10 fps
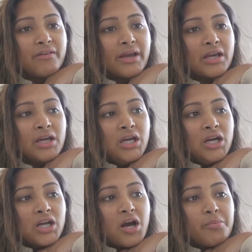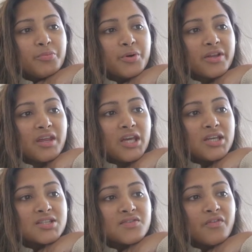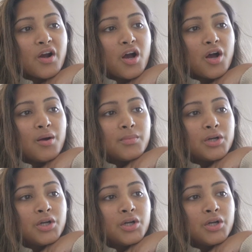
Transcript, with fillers: like a couple more things from